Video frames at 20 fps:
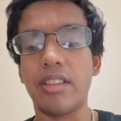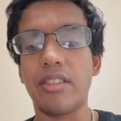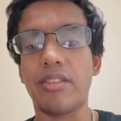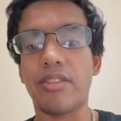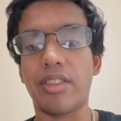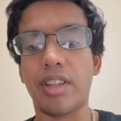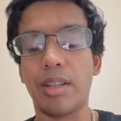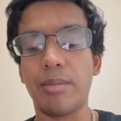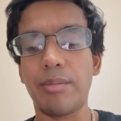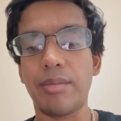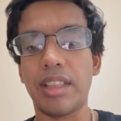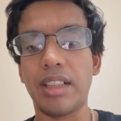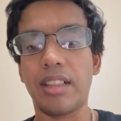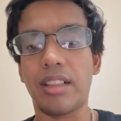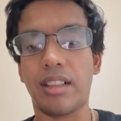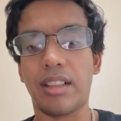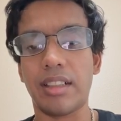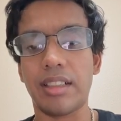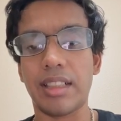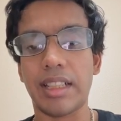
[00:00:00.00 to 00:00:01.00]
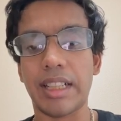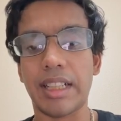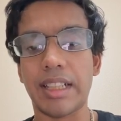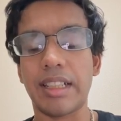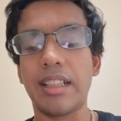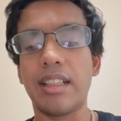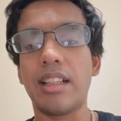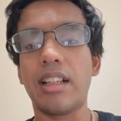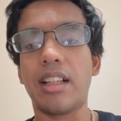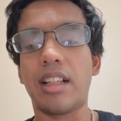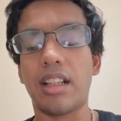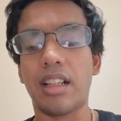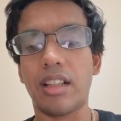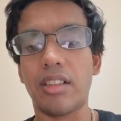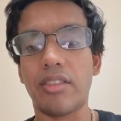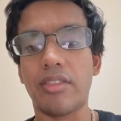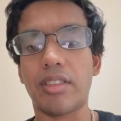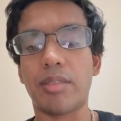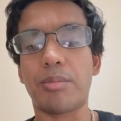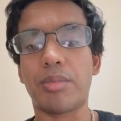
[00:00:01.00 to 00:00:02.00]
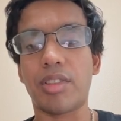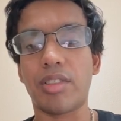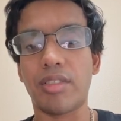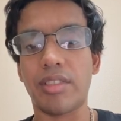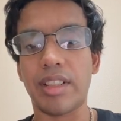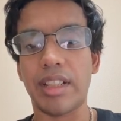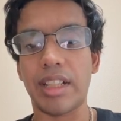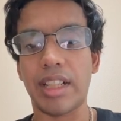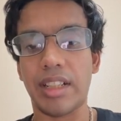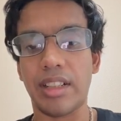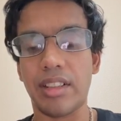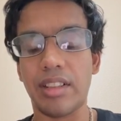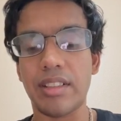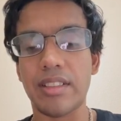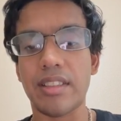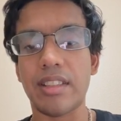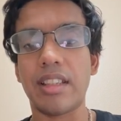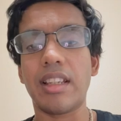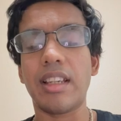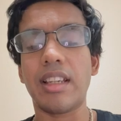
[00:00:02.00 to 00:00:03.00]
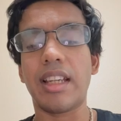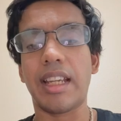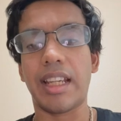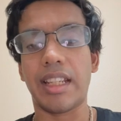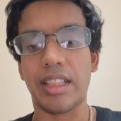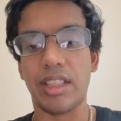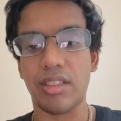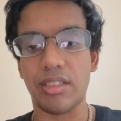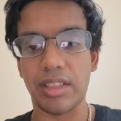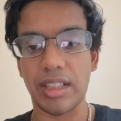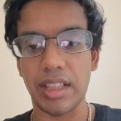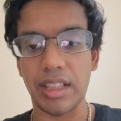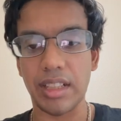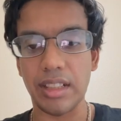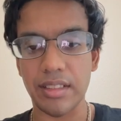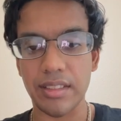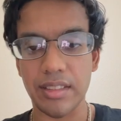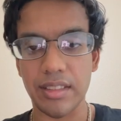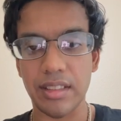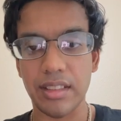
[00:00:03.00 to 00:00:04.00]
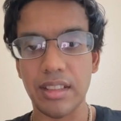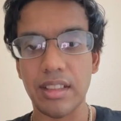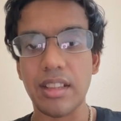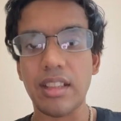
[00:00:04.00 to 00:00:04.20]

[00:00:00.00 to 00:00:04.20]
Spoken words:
from the contact of prokaryotes and eukaryotes.